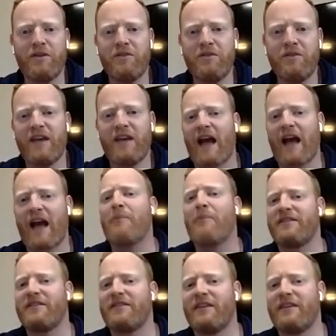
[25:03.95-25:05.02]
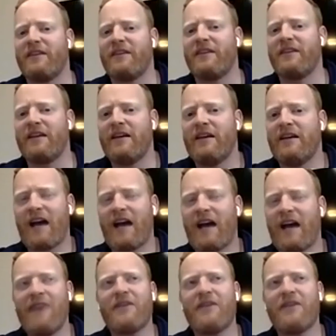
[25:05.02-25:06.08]
When you say a competency,
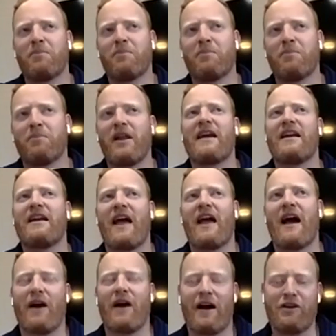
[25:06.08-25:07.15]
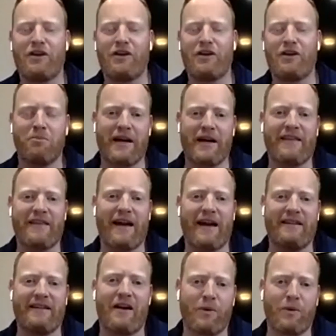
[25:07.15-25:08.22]
kind of explain how you break
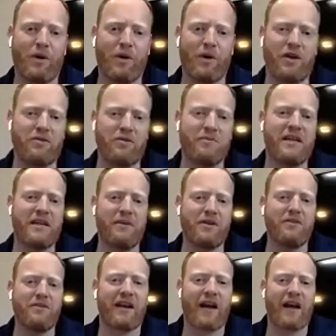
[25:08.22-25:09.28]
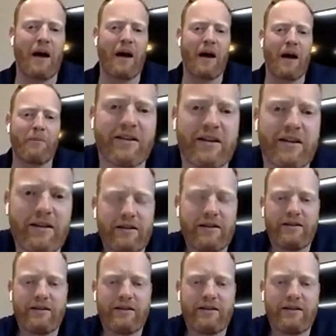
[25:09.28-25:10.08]
that down and what you mean when you say competency.